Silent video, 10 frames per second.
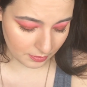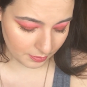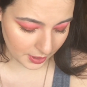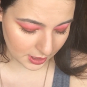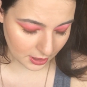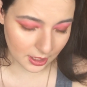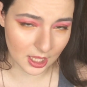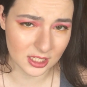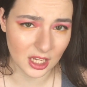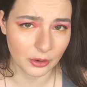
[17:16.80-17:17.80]
basically
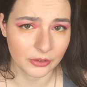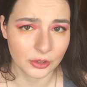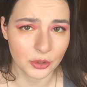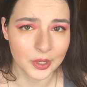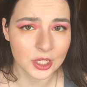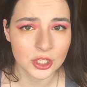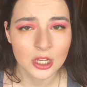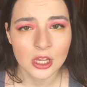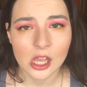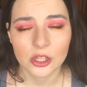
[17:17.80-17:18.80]
that's how I view it.
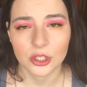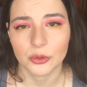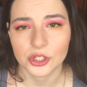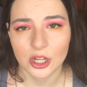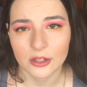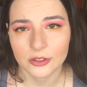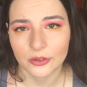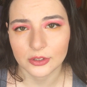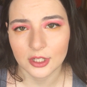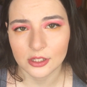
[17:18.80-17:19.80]
There were
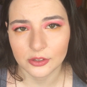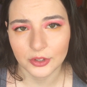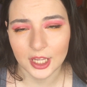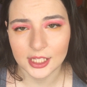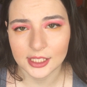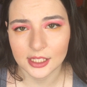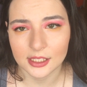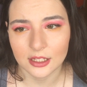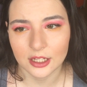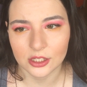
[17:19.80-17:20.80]
tons of
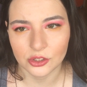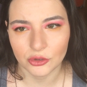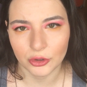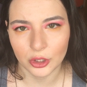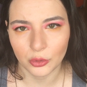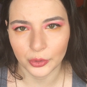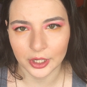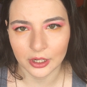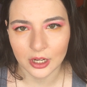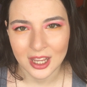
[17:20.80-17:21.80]
cases in history
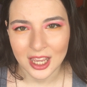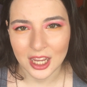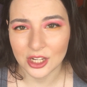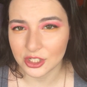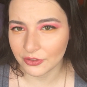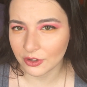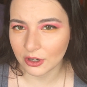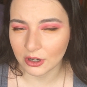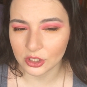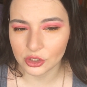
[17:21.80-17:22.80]
where in
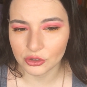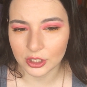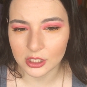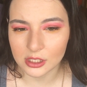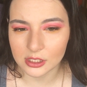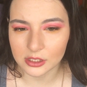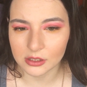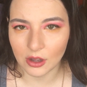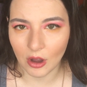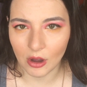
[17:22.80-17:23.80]
different
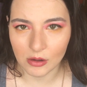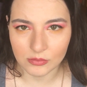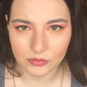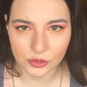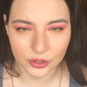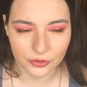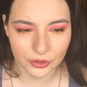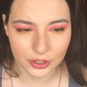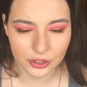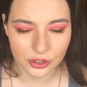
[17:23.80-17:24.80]
countries,
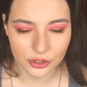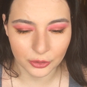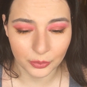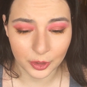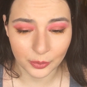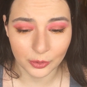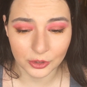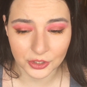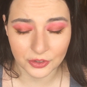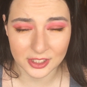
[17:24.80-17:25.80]
different
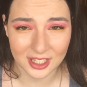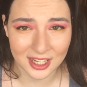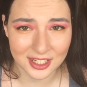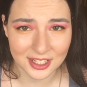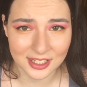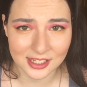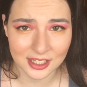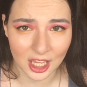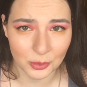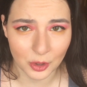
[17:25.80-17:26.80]
people, different
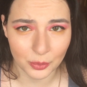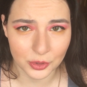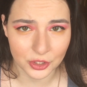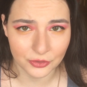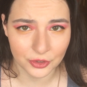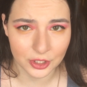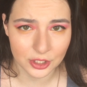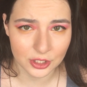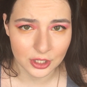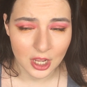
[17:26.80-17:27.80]
scientists came up with
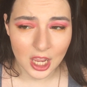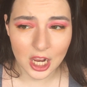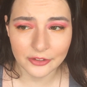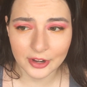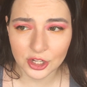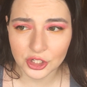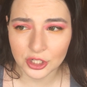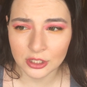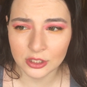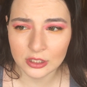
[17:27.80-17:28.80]
different
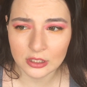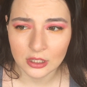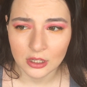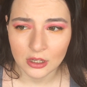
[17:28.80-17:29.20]
inventions